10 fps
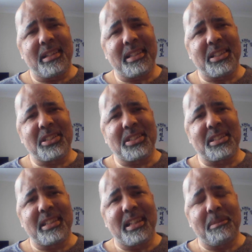
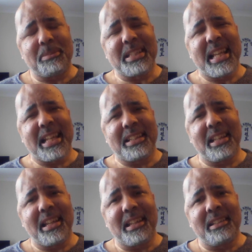I'm sad
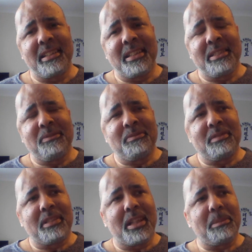that
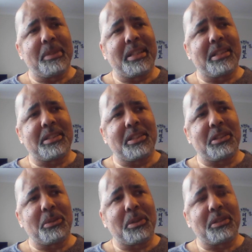I'm in this
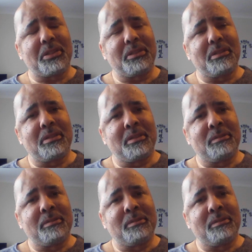situation.